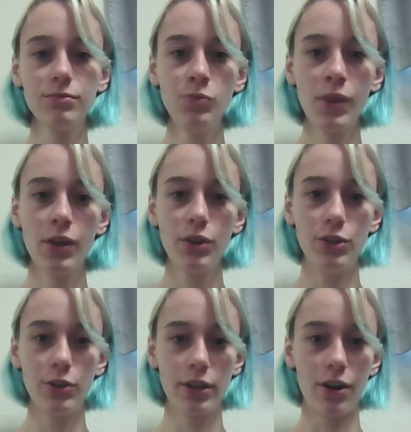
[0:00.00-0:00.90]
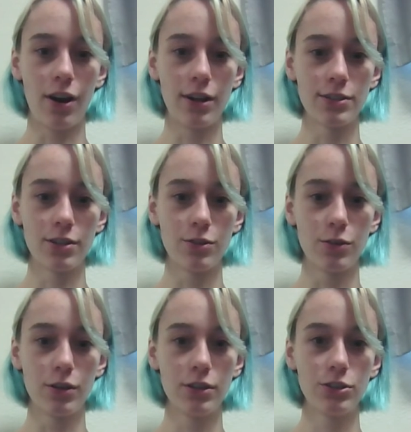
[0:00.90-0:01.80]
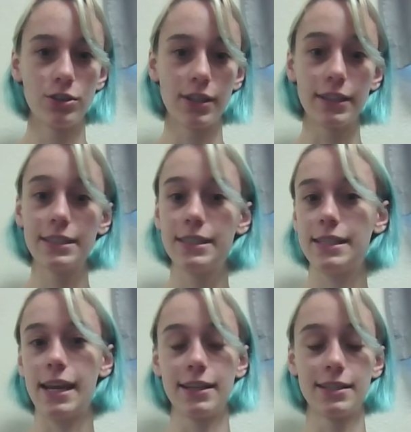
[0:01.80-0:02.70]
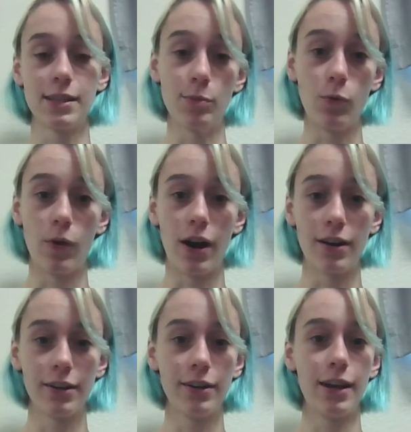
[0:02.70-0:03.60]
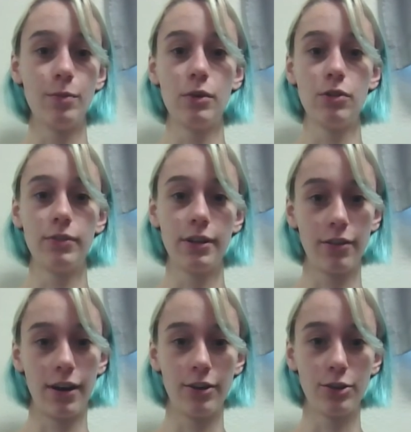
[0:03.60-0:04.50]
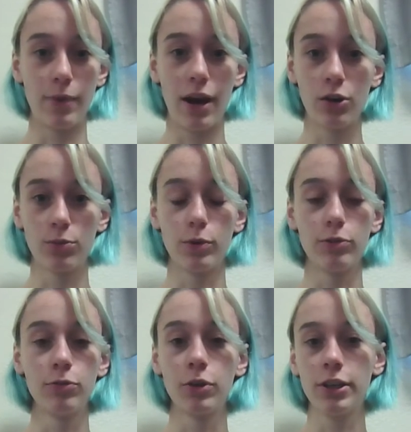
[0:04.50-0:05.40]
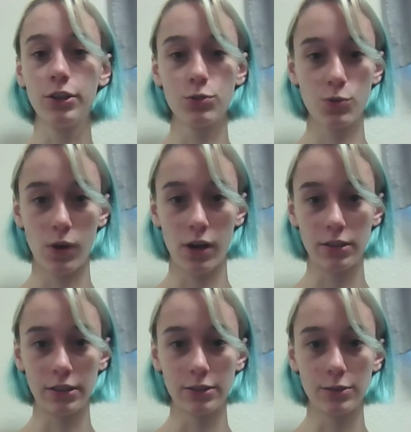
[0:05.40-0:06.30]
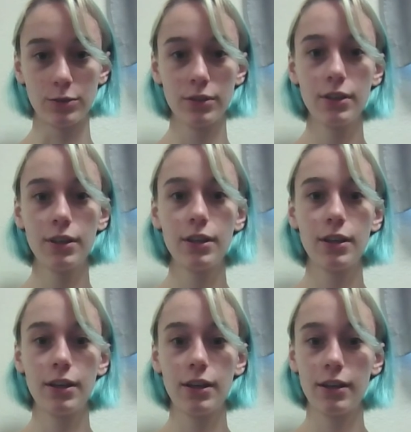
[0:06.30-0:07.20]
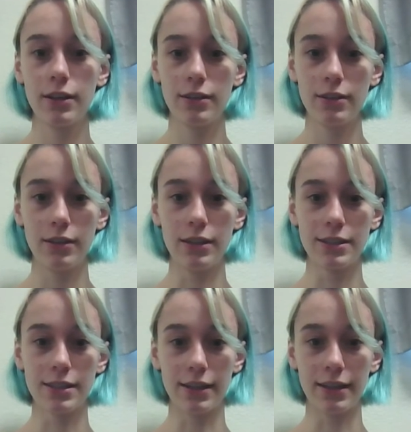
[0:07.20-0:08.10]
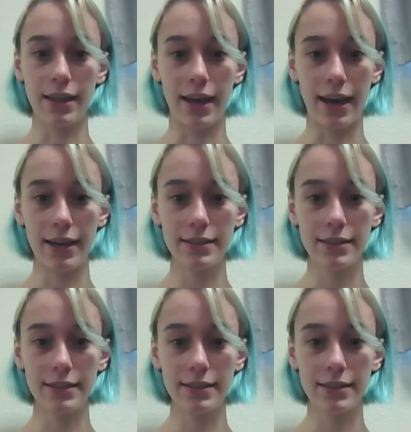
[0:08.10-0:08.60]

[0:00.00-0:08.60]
You can also just like take a sip of water and move it around your mouth before you swallow. Things like that.